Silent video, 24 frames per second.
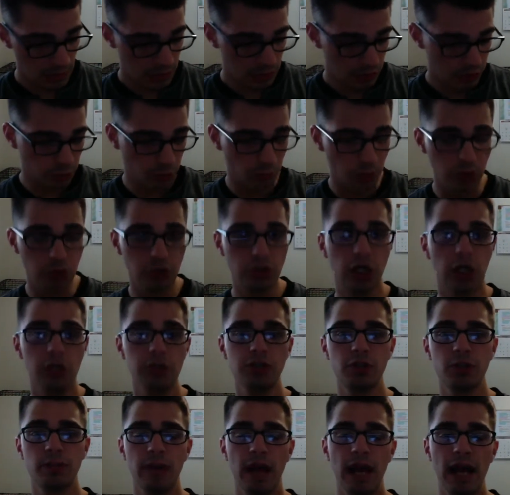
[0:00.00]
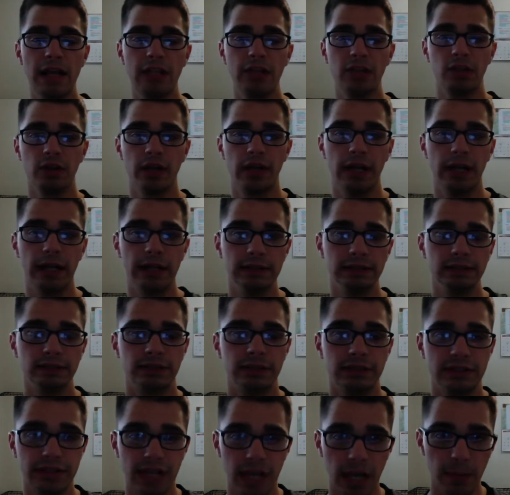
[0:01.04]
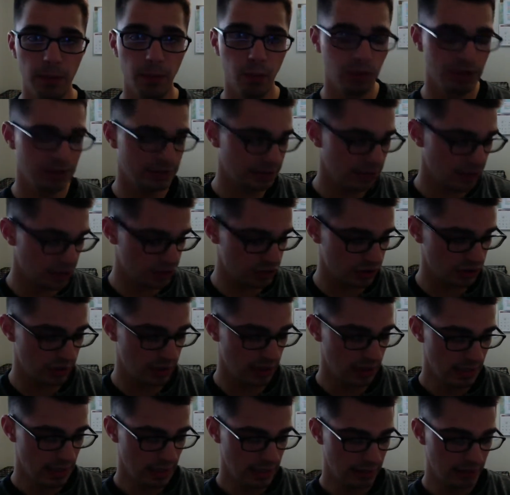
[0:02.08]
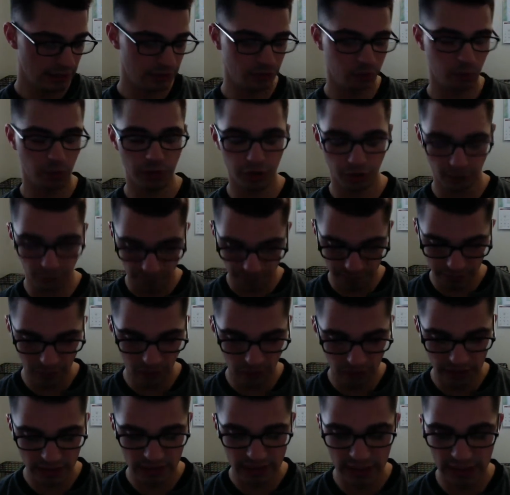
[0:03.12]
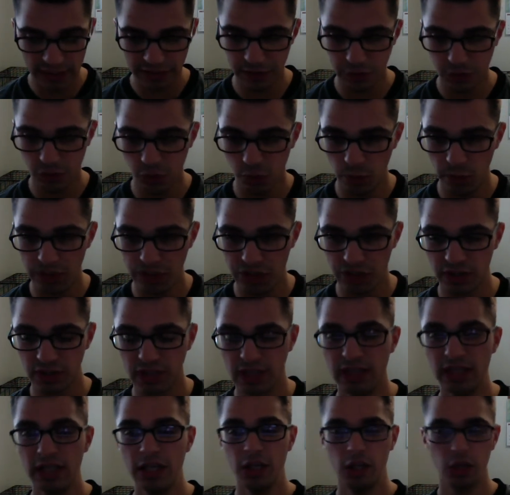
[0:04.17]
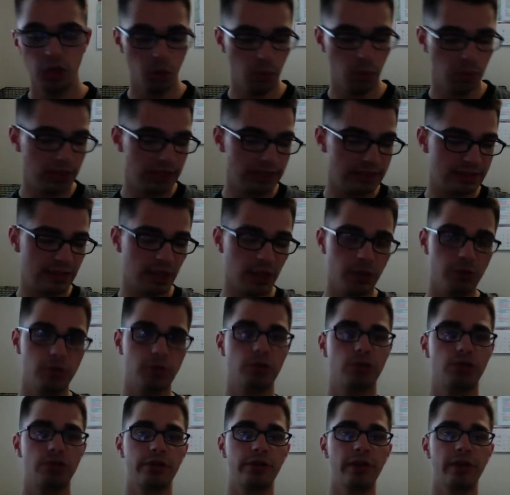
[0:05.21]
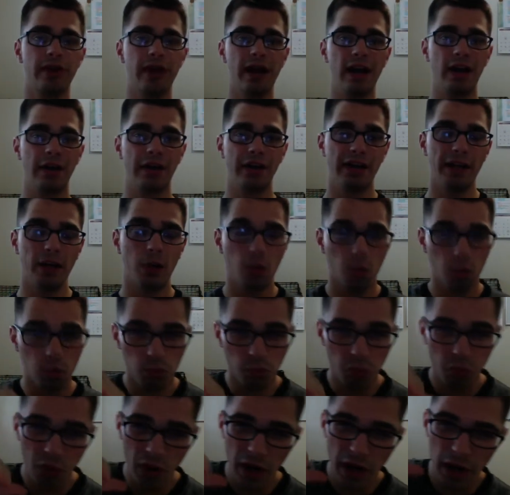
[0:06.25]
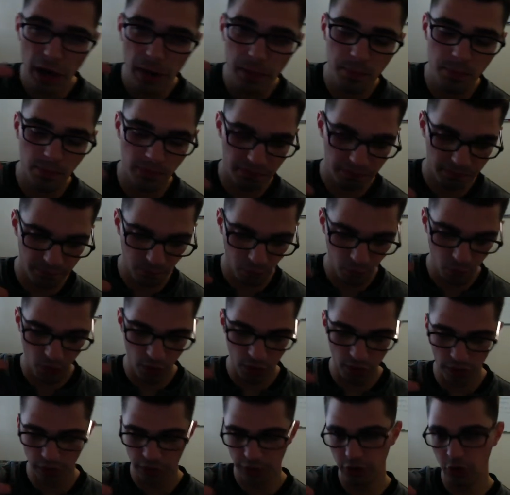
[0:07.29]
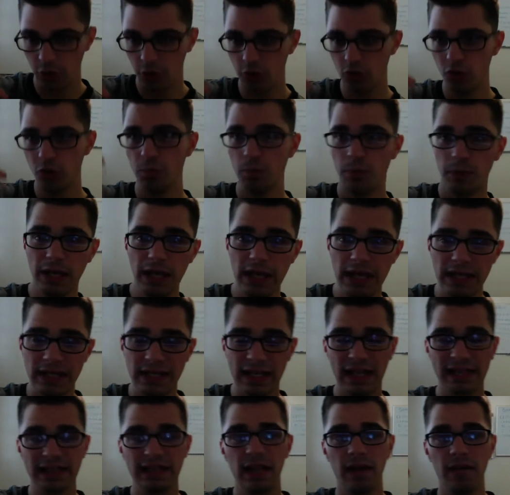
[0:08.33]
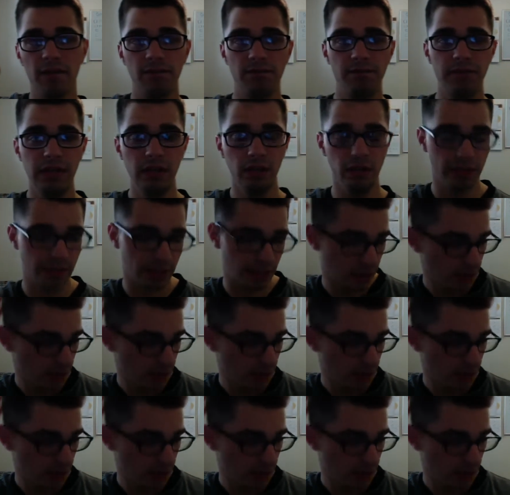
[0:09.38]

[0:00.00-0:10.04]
So when you touch the back of your hand, the time you want to touch it is when you're feeling in that situation. You want to touch your trigger area right before, you know, you peak at that feeling.